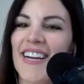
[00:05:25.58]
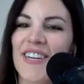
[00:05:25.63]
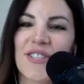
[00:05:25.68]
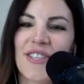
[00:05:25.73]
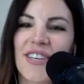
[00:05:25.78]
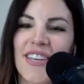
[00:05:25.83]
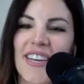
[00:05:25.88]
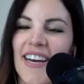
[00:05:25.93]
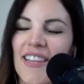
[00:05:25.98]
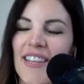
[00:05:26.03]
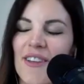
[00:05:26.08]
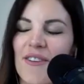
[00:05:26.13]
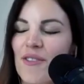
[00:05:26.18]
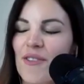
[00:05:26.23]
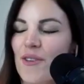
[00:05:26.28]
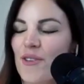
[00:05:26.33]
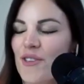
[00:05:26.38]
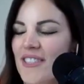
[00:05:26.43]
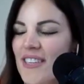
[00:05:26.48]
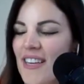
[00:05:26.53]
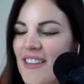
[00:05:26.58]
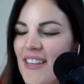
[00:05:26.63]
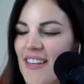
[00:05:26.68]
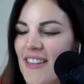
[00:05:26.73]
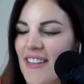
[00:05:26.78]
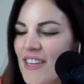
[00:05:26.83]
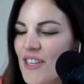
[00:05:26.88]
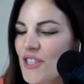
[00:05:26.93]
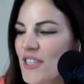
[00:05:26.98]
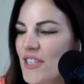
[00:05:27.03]
And actually, I love that you just said
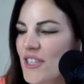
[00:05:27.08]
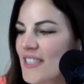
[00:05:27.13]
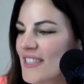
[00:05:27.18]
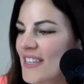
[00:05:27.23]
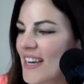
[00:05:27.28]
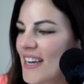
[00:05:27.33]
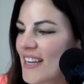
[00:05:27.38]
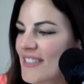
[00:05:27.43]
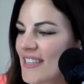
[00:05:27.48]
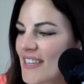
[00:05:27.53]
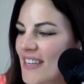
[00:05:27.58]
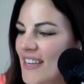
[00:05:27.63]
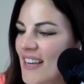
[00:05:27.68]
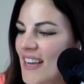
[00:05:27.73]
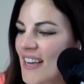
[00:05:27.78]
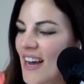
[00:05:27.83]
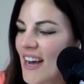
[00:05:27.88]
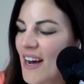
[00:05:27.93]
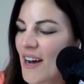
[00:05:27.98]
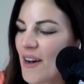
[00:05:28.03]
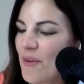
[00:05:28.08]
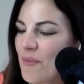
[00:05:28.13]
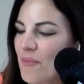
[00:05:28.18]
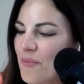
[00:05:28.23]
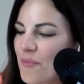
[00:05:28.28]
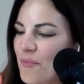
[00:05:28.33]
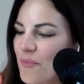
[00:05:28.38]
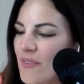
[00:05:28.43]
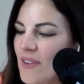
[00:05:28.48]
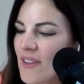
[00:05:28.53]
that, Leash, because that
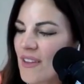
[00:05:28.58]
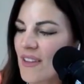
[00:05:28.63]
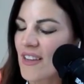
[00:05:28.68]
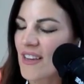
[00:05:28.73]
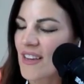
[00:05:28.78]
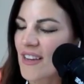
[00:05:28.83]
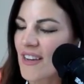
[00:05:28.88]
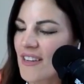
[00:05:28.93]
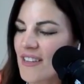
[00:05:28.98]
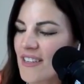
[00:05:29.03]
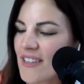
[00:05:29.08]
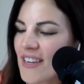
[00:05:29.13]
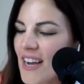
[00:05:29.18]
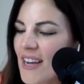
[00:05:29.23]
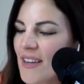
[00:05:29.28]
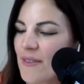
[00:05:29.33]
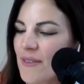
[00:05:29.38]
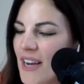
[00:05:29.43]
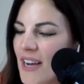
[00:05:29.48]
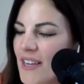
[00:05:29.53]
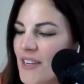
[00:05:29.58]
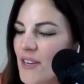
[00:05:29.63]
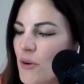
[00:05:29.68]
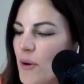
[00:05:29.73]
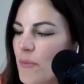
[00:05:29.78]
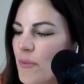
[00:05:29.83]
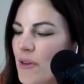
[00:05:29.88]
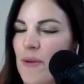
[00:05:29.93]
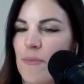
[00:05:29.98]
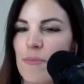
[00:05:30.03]
I know
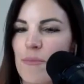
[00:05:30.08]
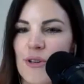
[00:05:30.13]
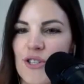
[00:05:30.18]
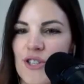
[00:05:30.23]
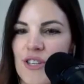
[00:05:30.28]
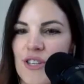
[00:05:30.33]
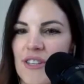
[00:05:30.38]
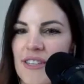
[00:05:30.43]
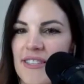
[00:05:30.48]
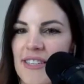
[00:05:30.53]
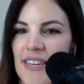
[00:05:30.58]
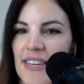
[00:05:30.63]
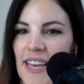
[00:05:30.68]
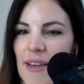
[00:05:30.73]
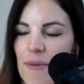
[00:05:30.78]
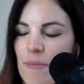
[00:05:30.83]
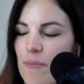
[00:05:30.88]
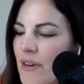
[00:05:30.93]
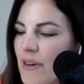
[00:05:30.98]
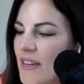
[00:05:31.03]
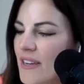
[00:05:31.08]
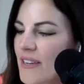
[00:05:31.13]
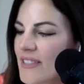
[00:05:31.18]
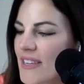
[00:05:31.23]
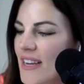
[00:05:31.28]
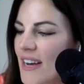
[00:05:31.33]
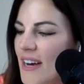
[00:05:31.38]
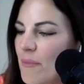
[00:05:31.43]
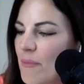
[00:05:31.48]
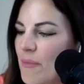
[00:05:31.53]
I'm going to butcher this name, but
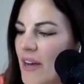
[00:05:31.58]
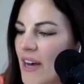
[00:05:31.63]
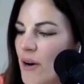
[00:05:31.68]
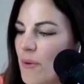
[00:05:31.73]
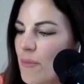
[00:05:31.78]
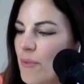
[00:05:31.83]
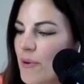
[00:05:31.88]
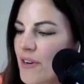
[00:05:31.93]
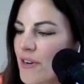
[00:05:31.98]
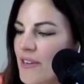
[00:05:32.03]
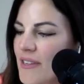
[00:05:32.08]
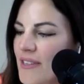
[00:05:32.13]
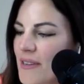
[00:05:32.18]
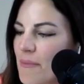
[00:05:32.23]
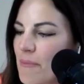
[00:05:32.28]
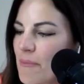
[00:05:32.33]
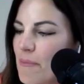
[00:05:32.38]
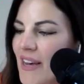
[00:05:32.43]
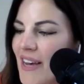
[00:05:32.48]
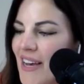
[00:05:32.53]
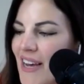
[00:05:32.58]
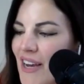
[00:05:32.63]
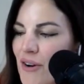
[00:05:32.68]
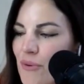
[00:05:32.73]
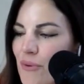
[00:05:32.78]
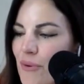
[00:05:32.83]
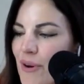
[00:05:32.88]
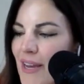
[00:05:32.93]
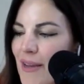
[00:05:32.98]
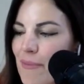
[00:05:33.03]
Albert
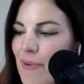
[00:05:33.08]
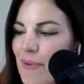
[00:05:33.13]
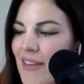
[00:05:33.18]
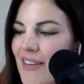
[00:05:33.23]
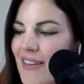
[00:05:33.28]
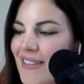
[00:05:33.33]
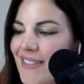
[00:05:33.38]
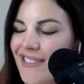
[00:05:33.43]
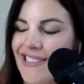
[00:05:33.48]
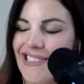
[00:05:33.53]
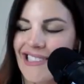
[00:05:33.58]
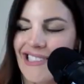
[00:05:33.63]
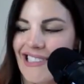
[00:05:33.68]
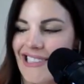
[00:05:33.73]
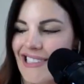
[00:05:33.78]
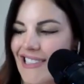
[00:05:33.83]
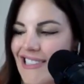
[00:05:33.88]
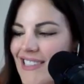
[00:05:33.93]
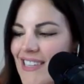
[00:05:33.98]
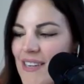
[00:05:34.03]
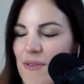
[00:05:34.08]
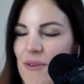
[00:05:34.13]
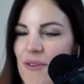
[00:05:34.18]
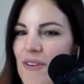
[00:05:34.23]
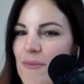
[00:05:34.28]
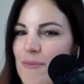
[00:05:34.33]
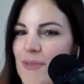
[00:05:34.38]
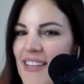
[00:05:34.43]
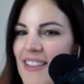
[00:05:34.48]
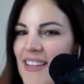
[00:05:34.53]
Mehrabian, I don't know
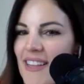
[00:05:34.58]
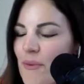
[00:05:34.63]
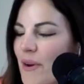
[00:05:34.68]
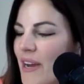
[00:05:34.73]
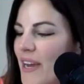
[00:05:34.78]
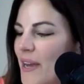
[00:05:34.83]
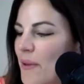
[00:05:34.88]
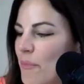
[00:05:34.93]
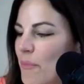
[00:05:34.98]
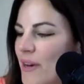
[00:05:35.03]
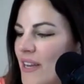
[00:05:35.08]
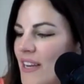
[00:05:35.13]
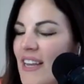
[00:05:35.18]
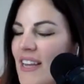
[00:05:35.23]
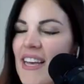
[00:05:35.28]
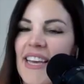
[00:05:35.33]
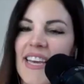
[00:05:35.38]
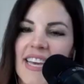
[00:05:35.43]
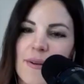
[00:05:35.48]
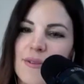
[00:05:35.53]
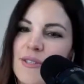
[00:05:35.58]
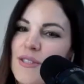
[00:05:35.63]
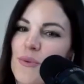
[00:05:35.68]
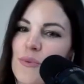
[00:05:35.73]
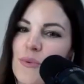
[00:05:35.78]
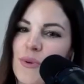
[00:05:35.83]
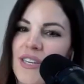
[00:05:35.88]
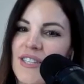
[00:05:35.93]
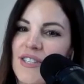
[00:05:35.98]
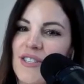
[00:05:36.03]
if I'm saying that right, but he's
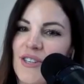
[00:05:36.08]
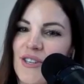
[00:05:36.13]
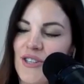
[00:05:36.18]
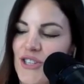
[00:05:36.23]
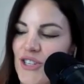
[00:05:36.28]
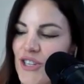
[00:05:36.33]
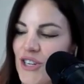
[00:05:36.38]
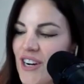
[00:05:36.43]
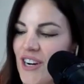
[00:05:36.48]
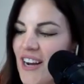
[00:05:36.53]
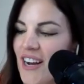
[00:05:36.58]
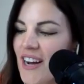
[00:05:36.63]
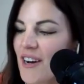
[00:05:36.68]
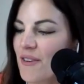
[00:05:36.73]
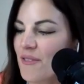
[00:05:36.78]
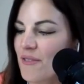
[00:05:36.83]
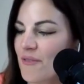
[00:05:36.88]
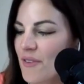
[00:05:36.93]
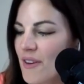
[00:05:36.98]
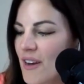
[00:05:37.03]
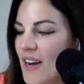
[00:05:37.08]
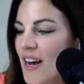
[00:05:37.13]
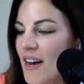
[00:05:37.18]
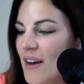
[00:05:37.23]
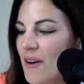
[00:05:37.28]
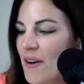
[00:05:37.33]
a researcher of